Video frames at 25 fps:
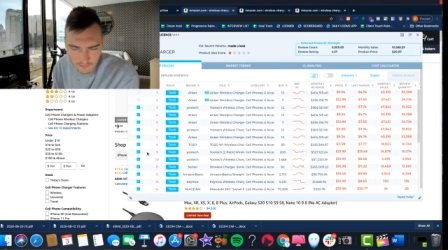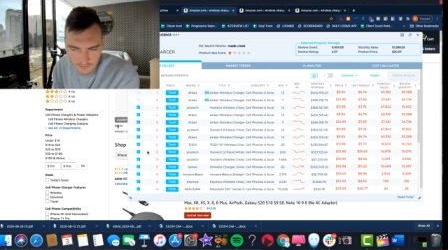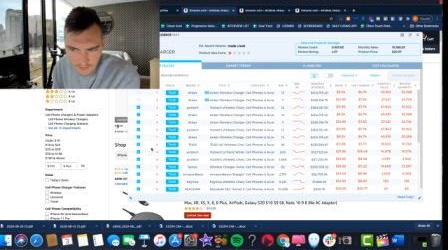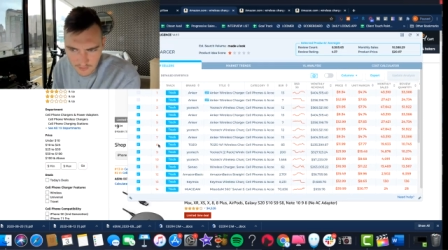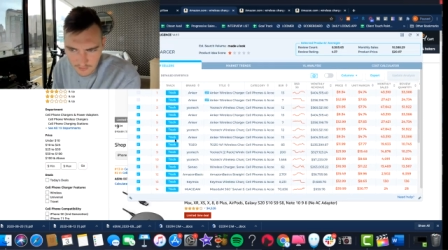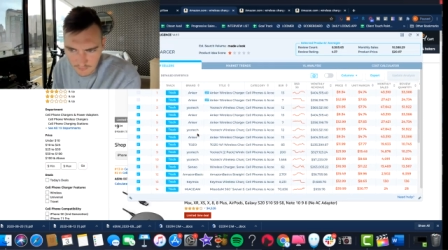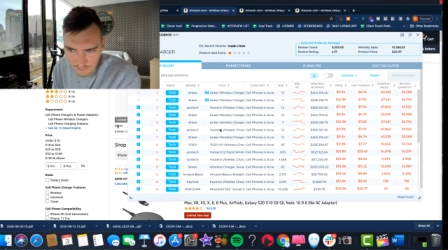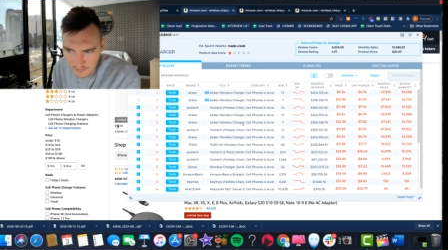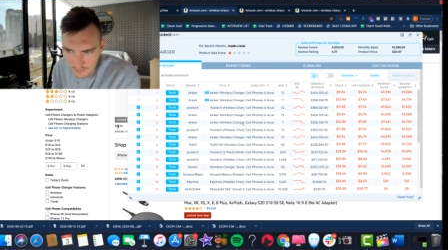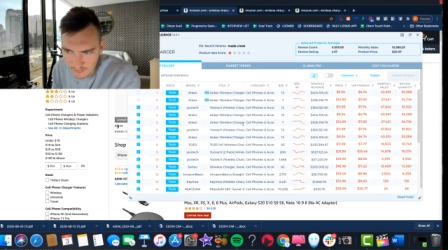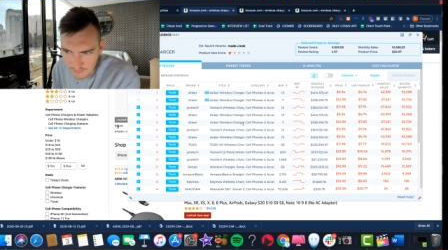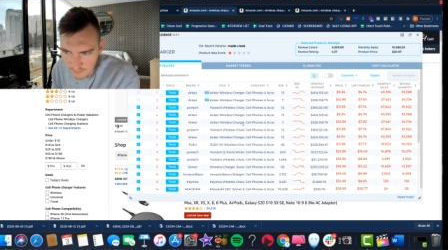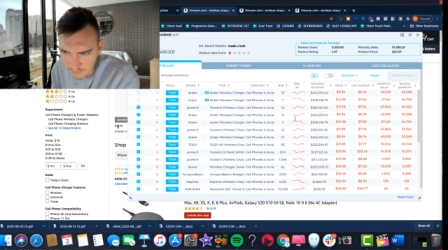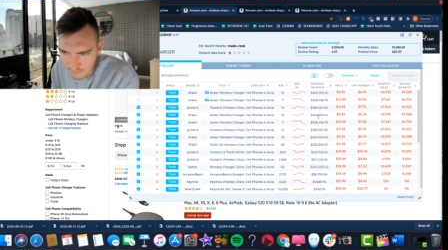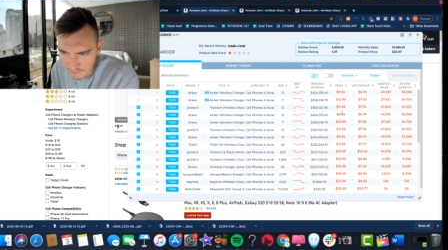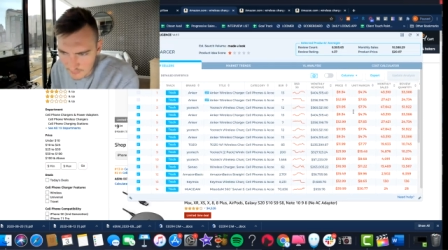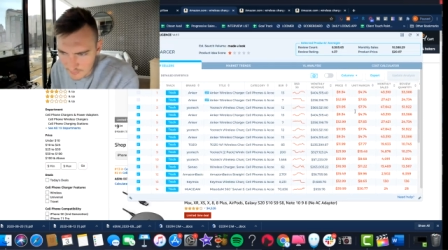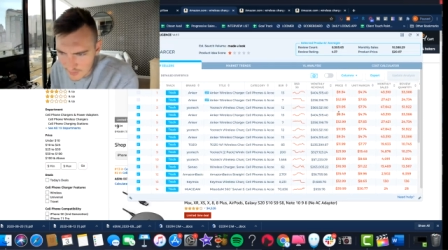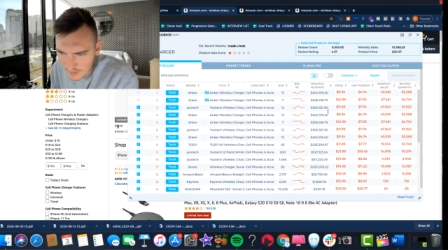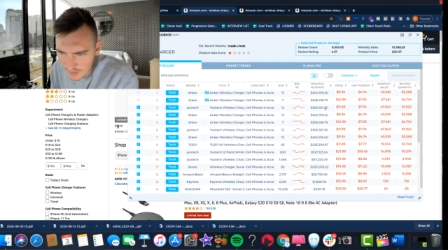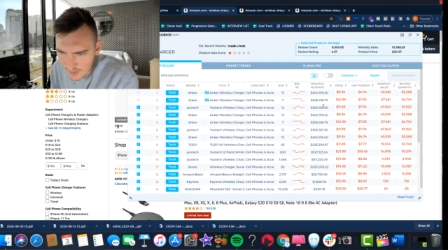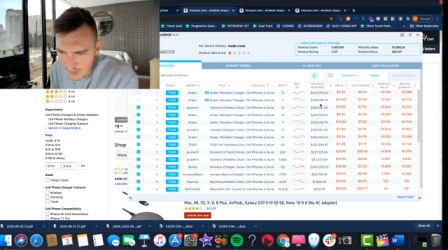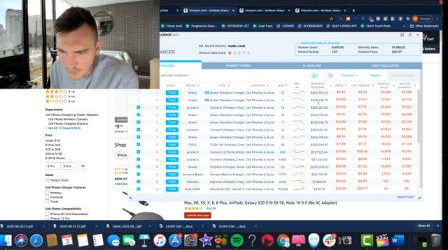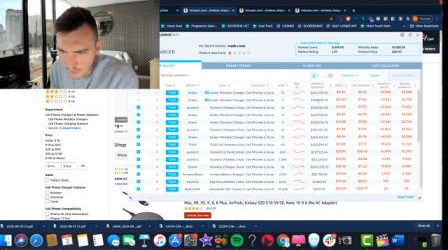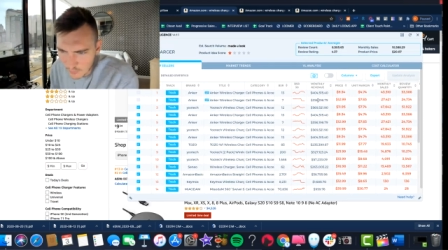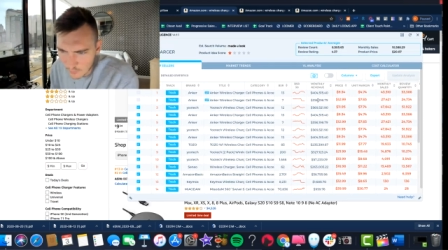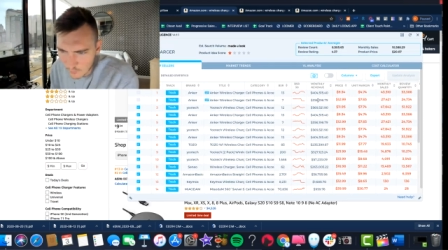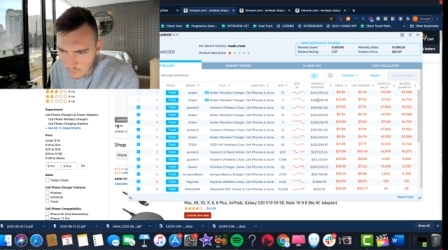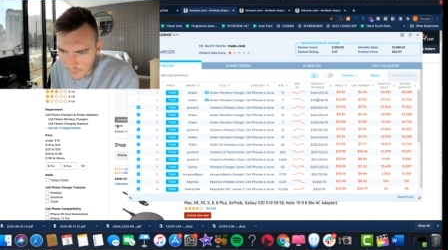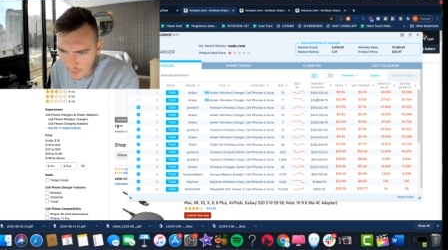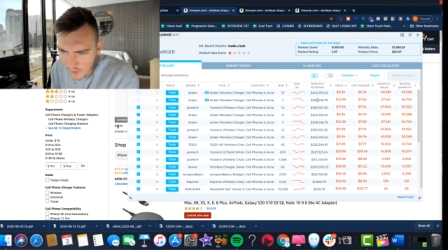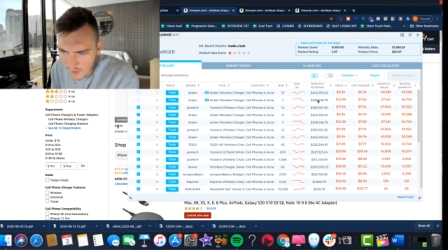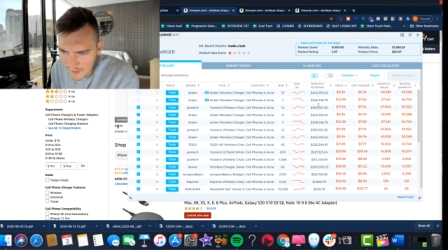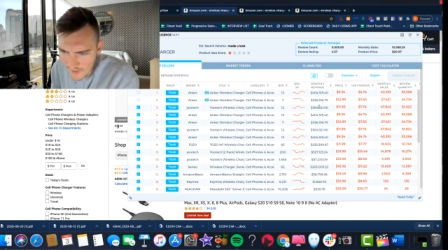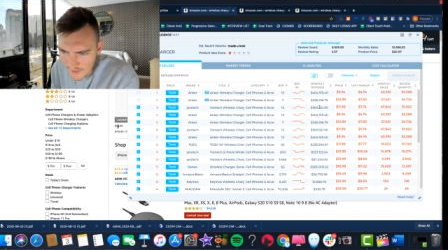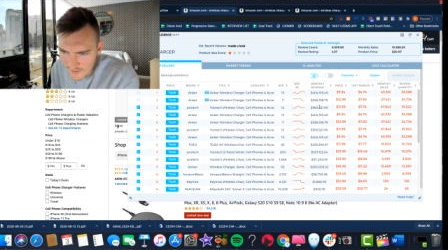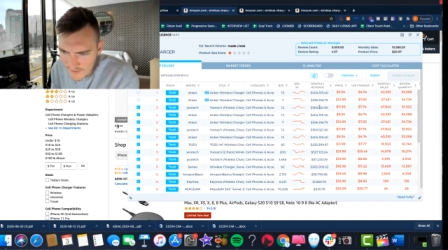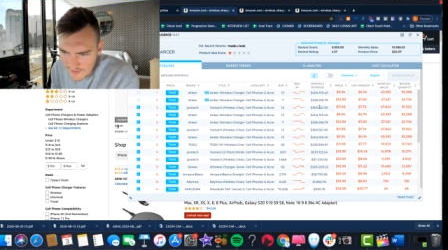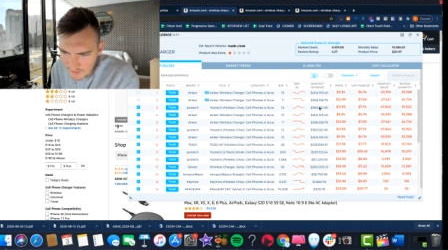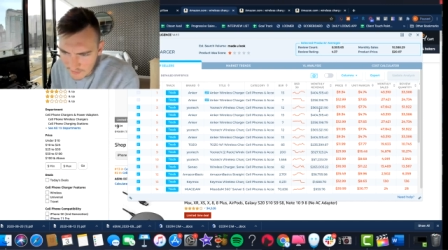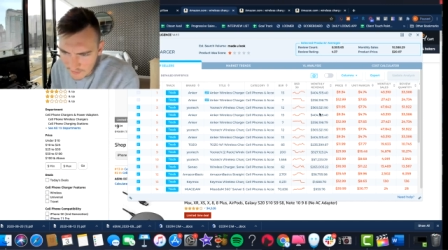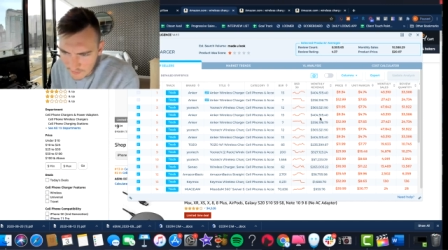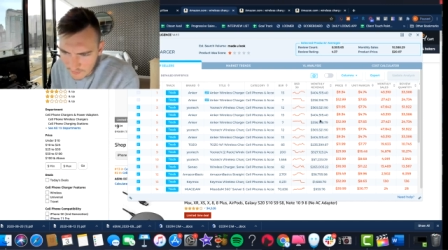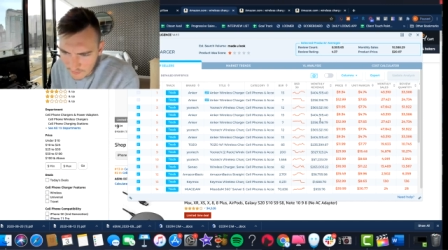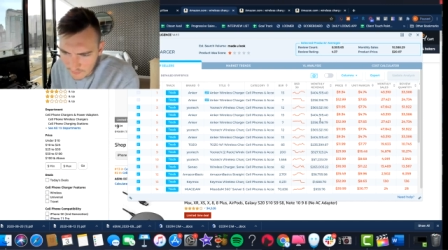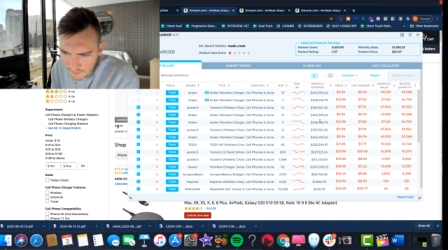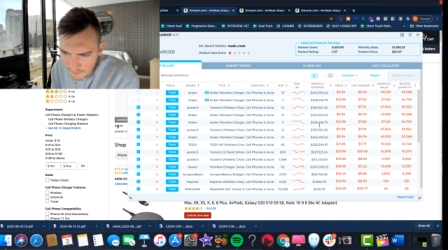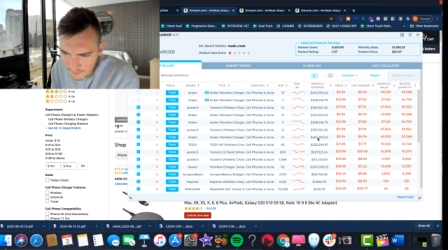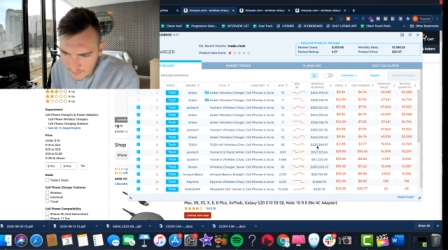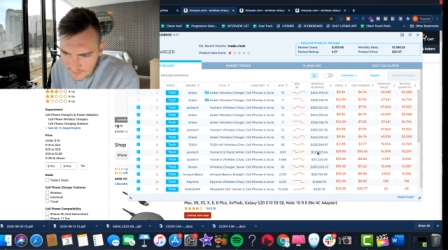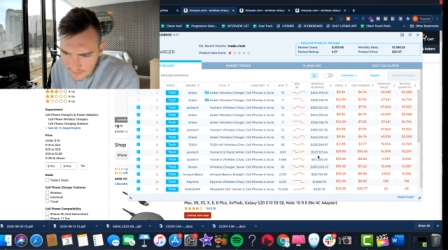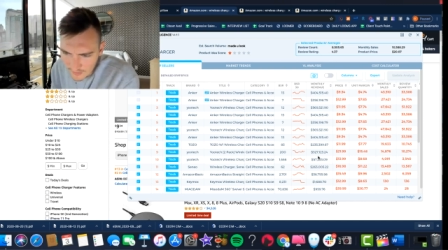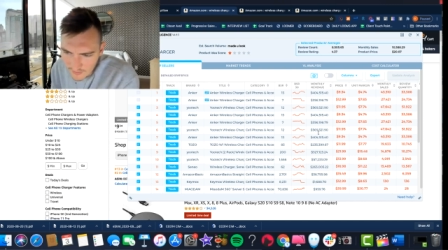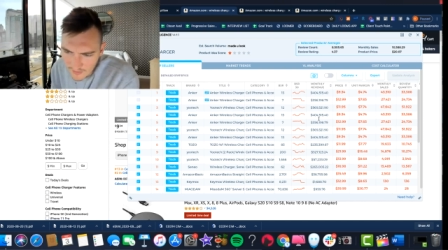Okay, well, one, two, three.